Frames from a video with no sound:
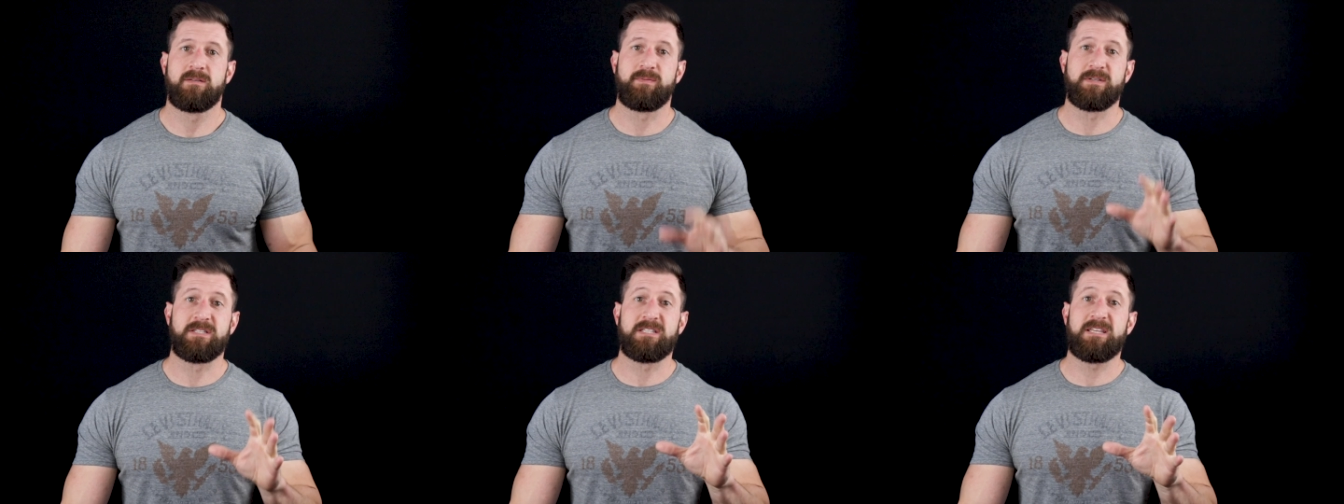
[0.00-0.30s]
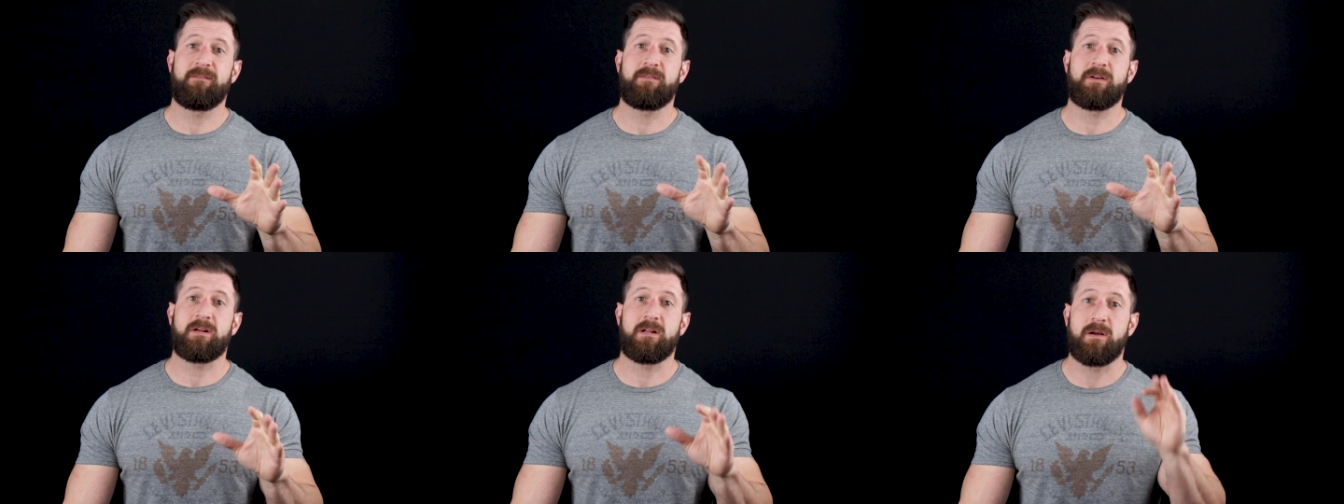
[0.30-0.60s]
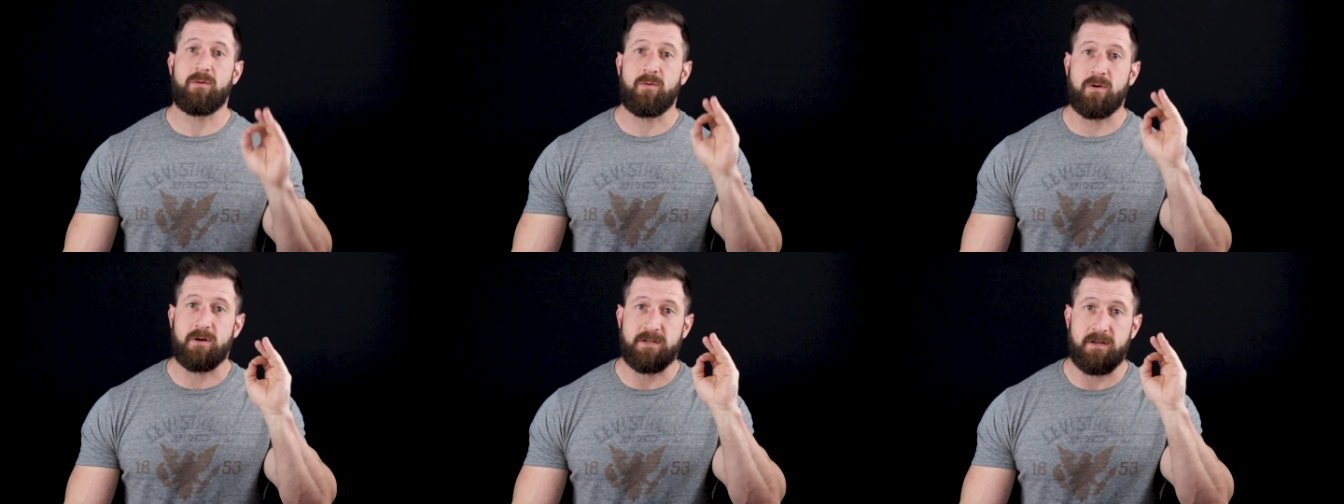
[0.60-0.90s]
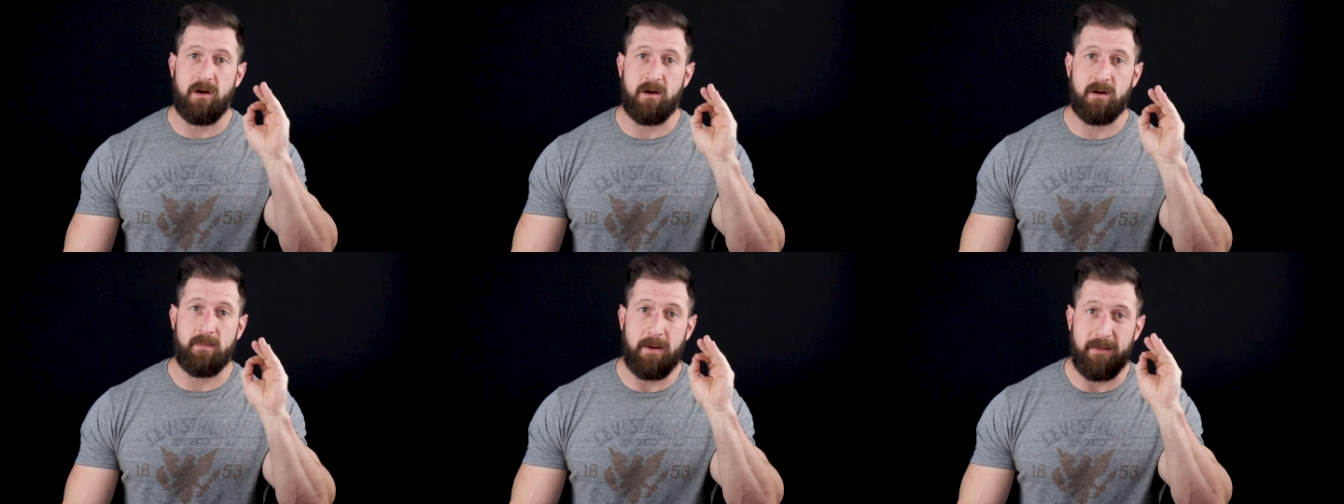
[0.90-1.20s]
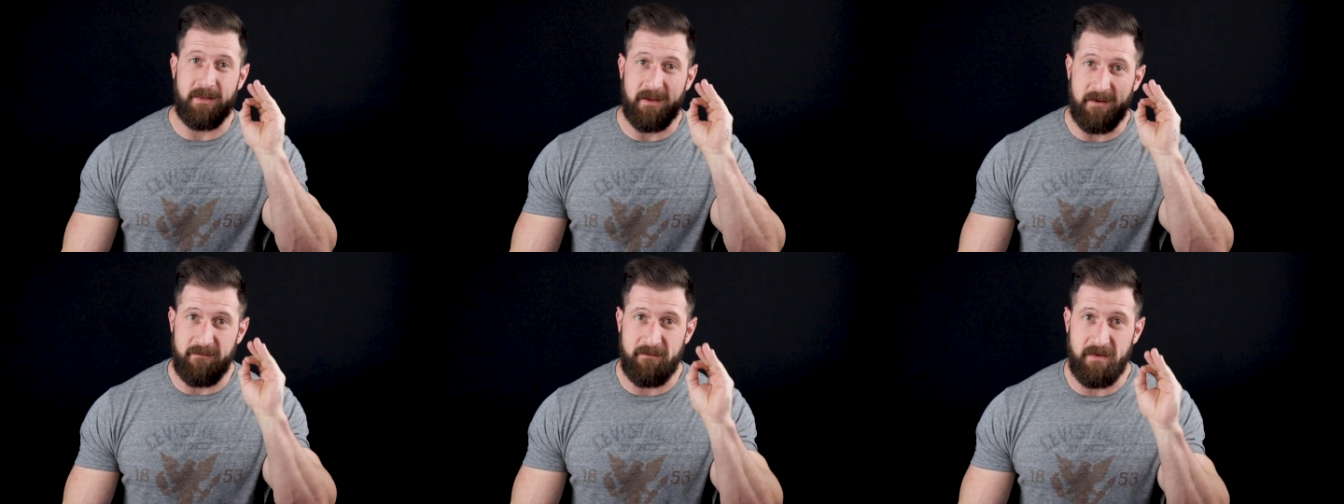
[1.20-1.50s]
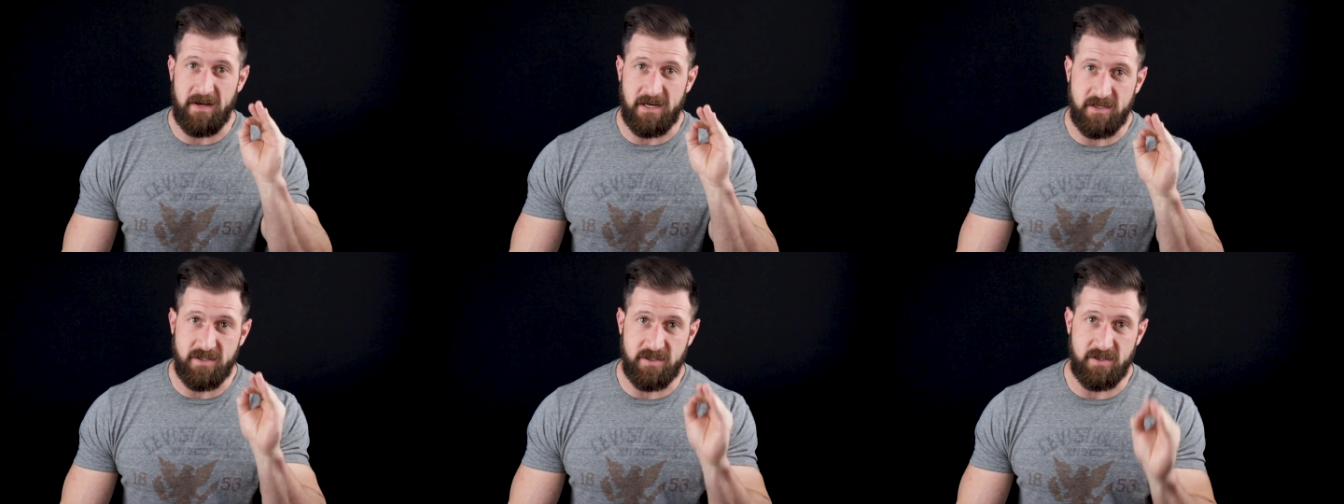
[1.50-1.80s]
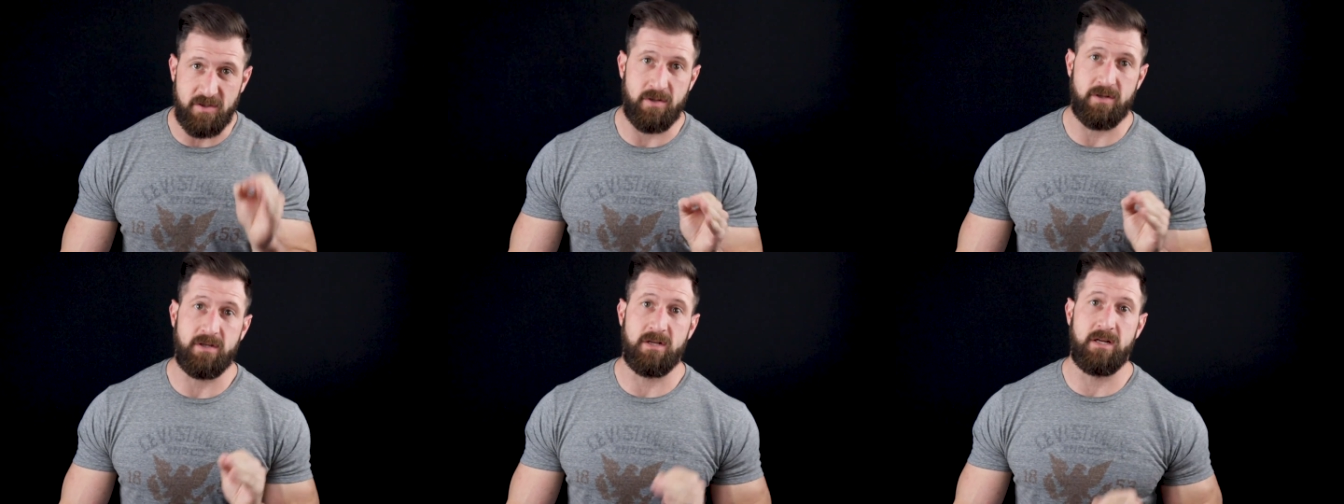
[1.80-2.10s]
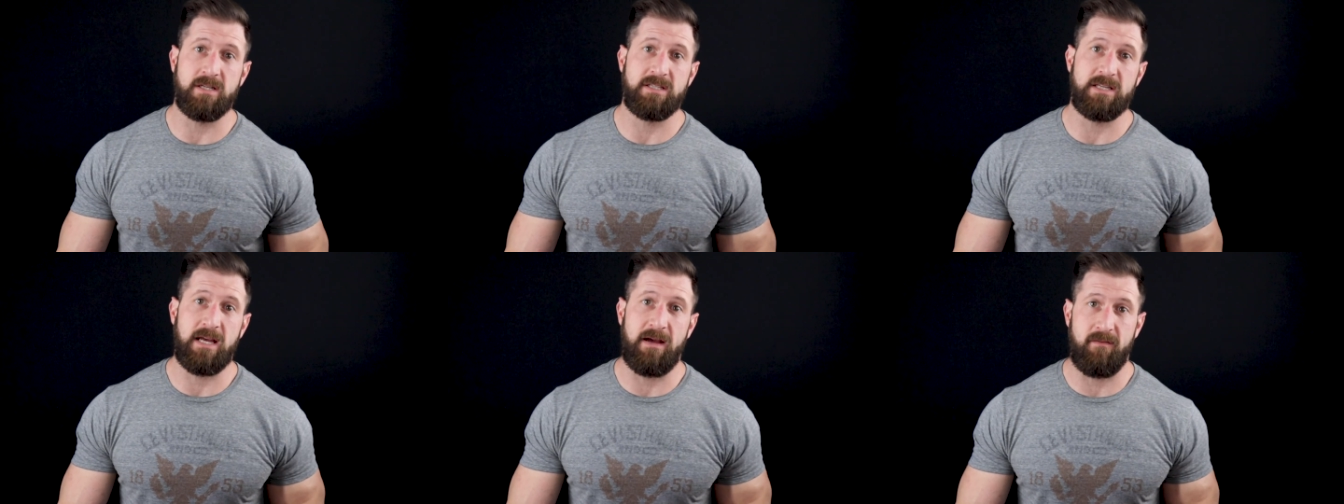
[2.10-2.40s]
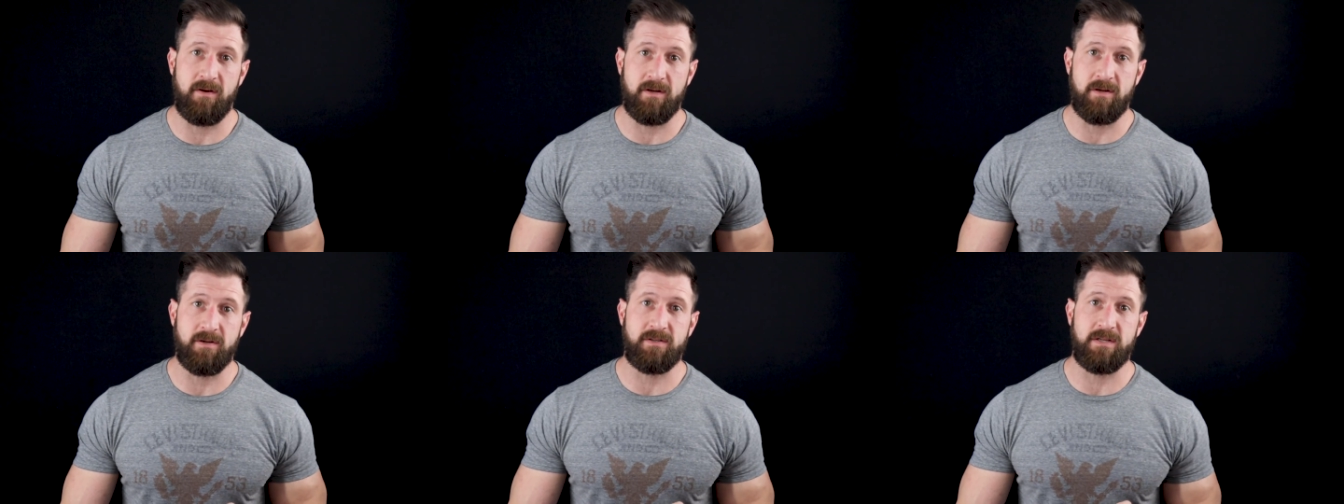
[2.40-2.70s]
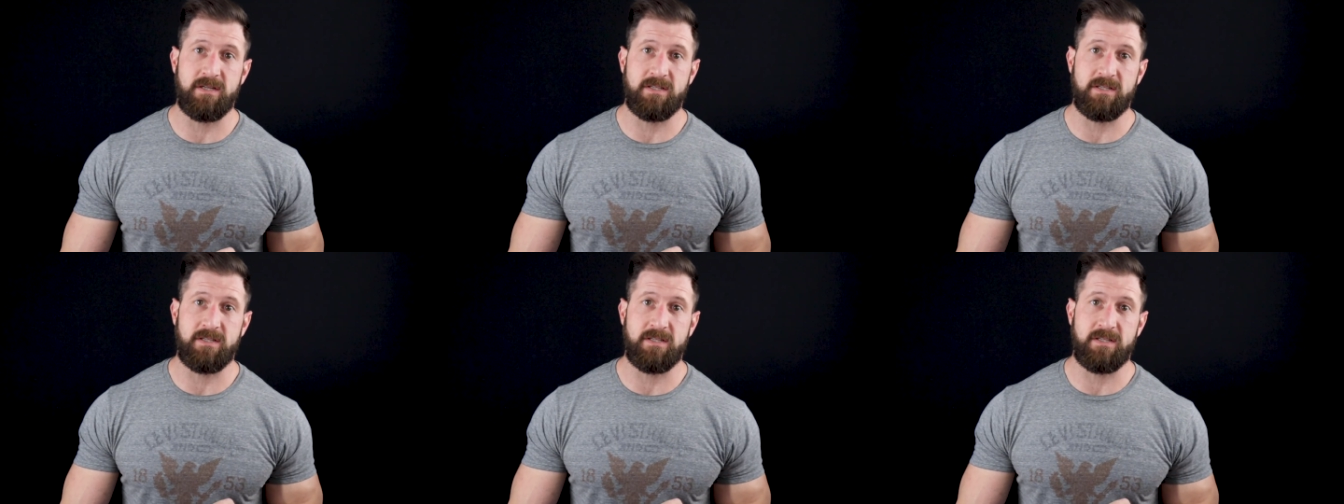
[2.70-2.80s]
Specifically, we're going to talk about the effects certain nuts have on your